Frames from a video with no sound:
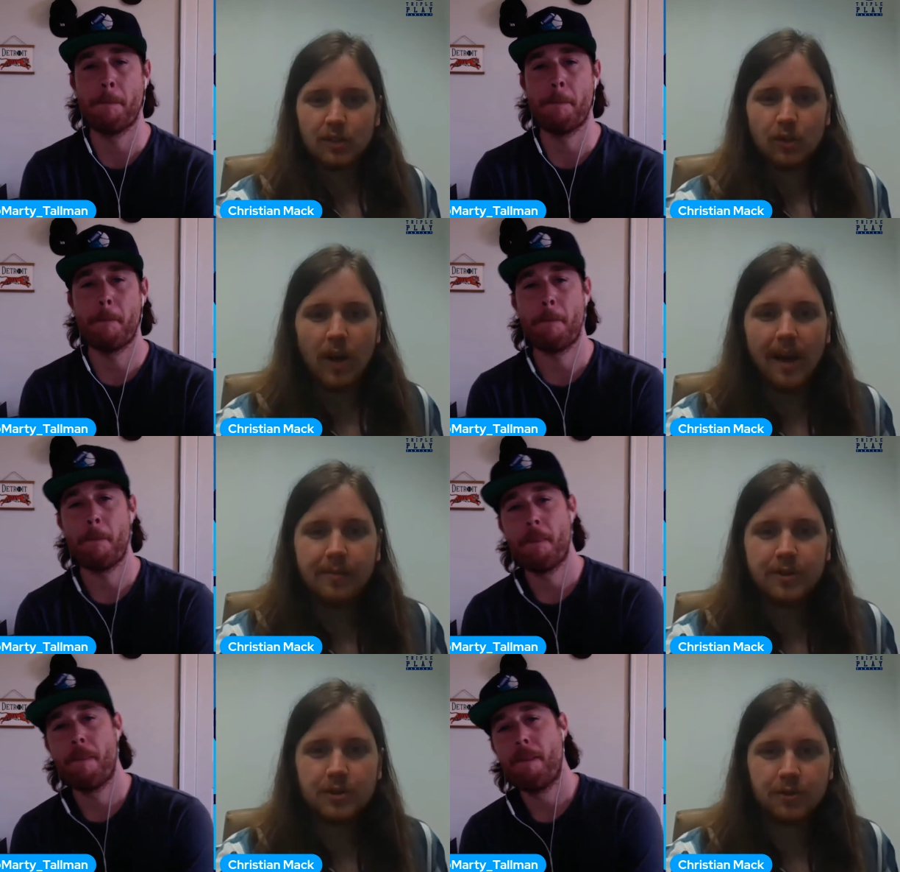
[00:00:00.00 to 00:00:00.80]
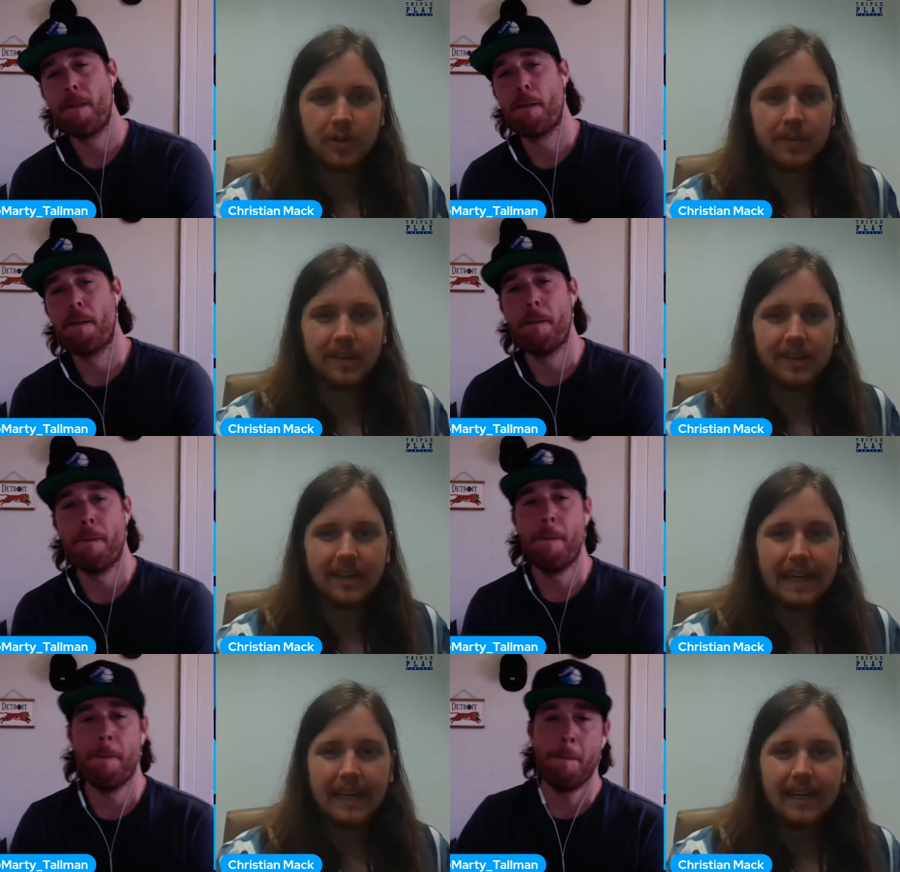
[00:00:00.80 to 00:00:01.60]
Speaker 1: So I'm
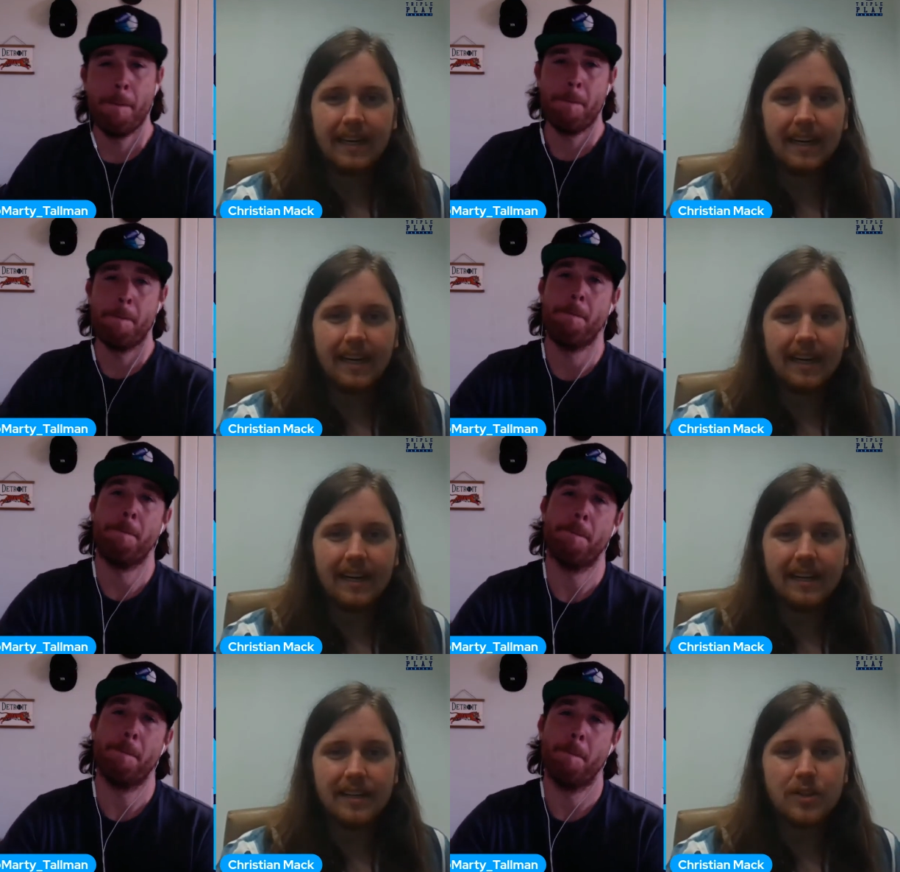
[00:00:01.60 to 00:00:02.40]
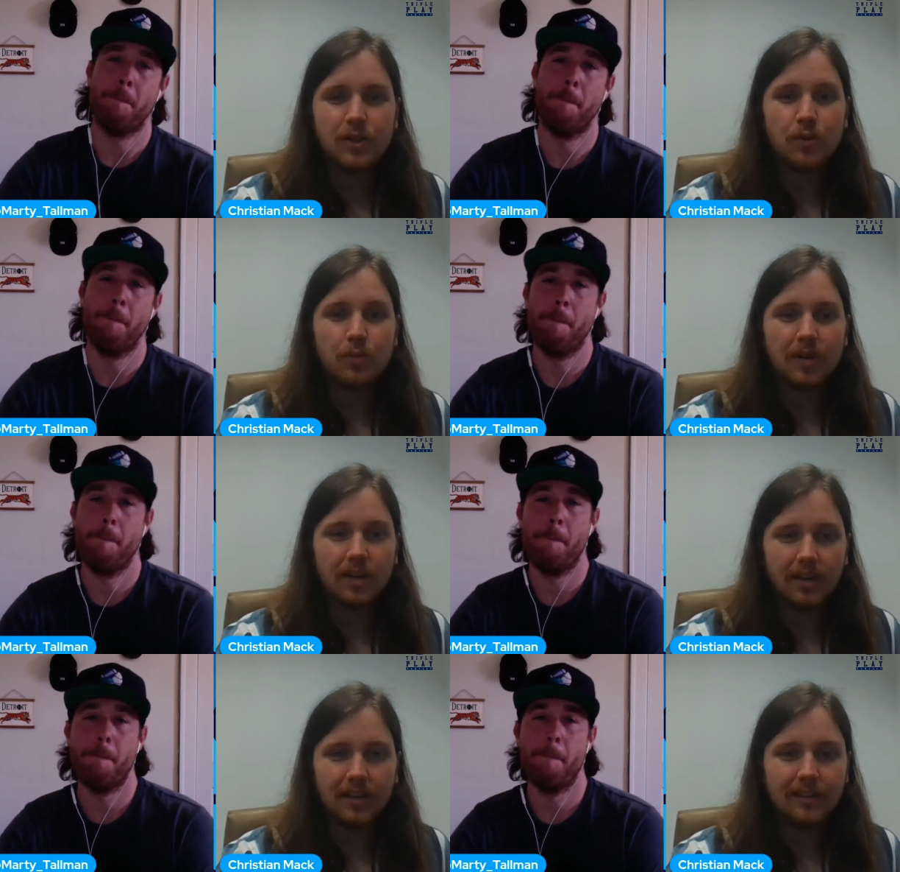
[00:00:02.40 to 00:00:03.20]
streaming uh,
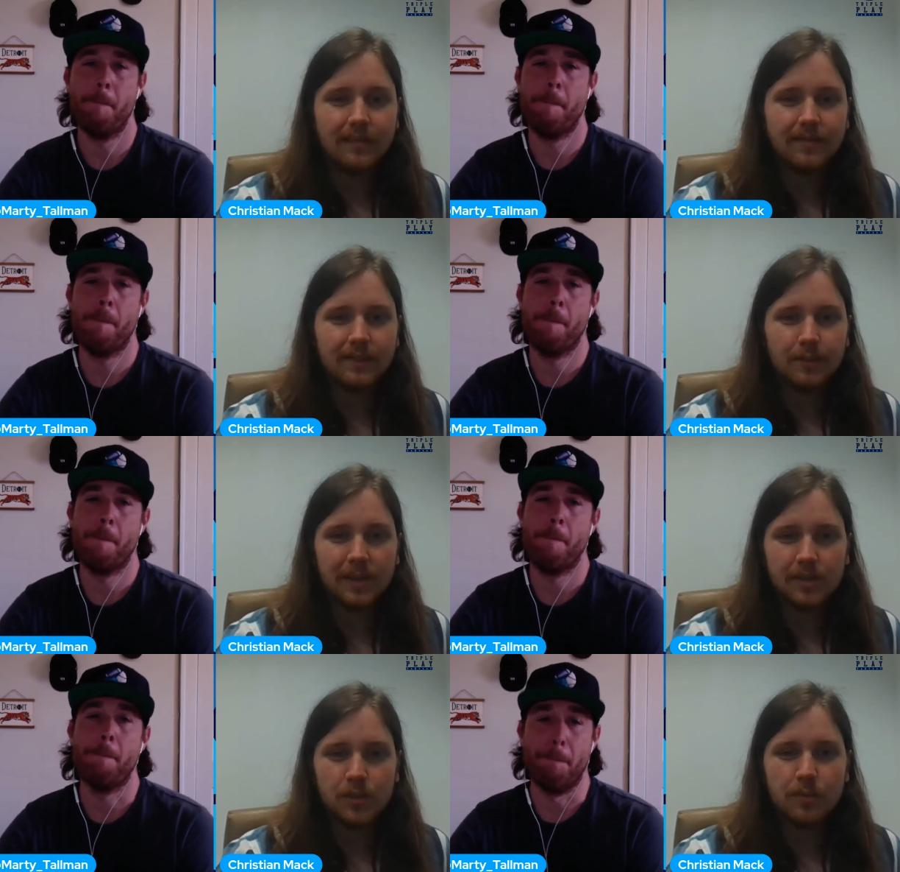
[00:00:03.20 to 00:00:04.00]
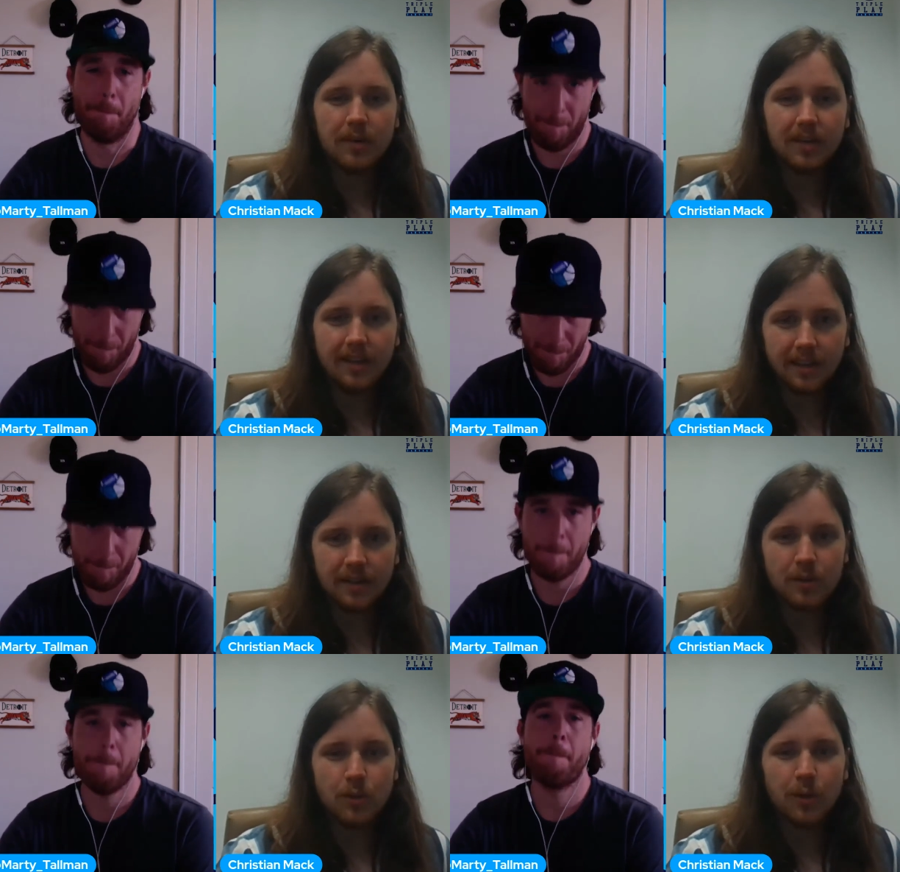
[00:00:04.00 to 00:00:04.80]
Skubal, Tarik
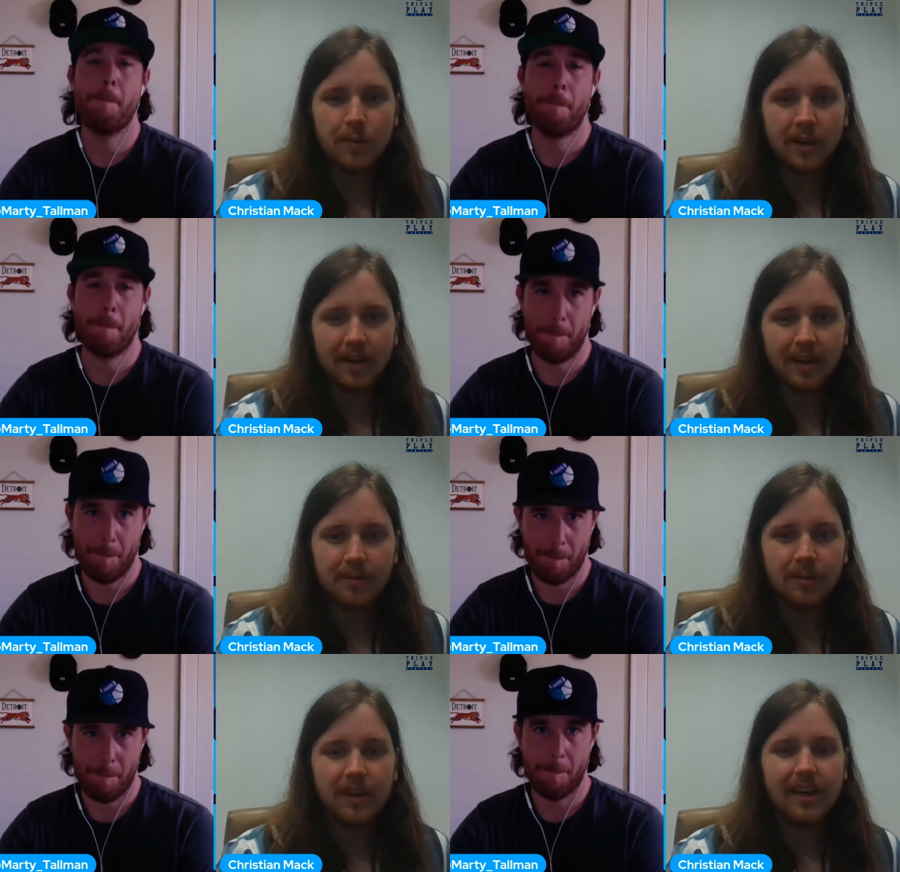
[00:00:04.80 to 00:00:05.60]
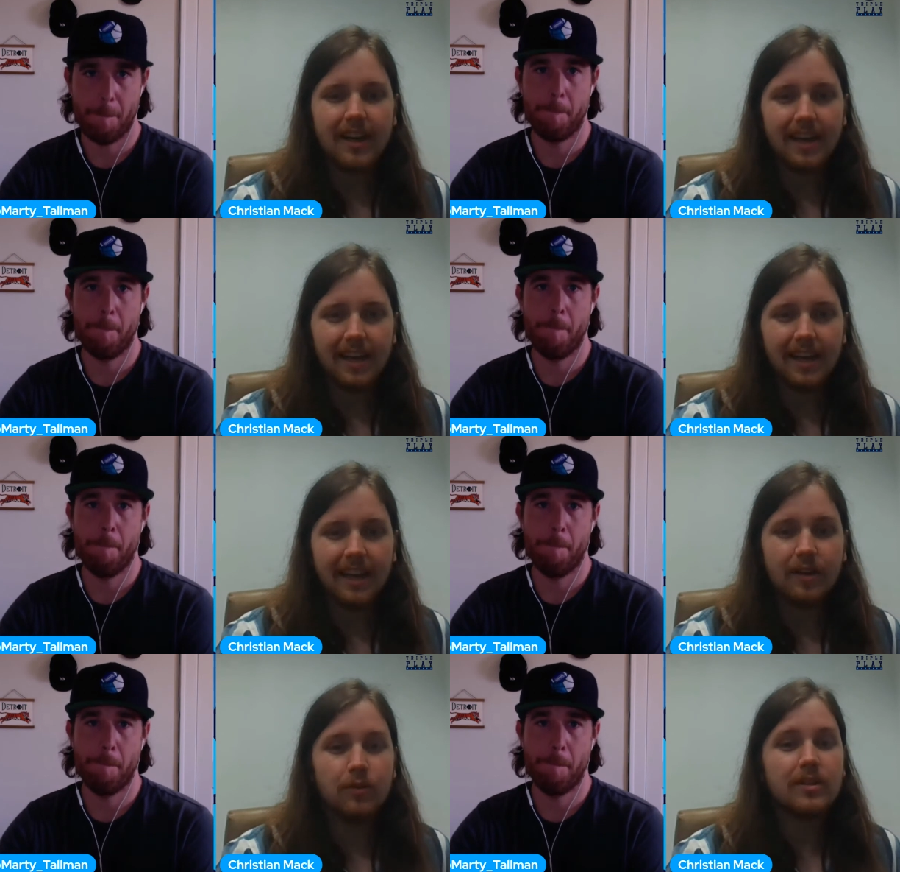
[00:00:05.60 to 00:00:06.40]
Skubal, Jordan Montgomery,
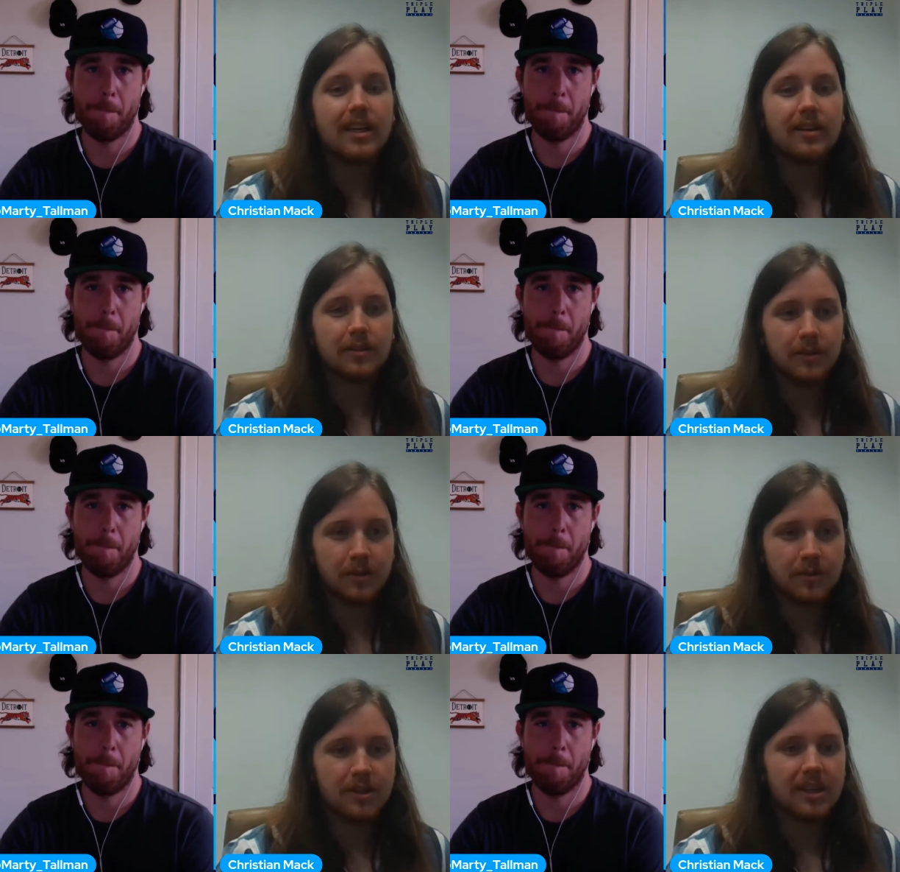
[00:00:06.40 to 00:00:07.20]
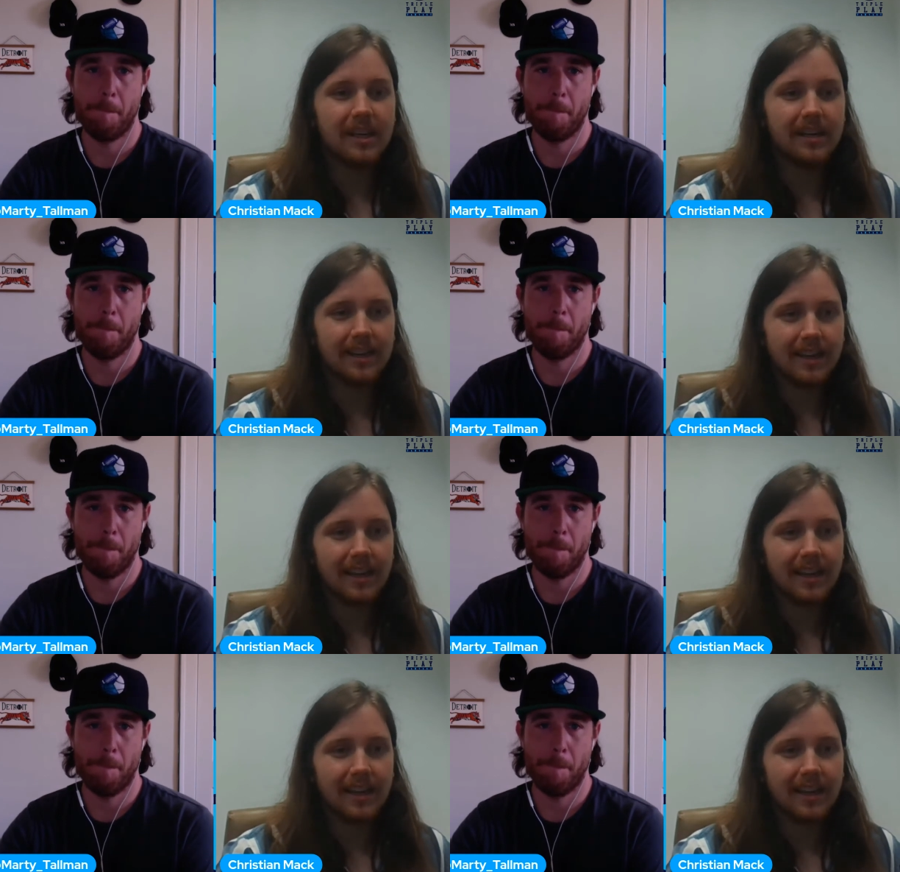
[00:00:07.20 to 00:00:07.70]
and Yusei Kikuchi.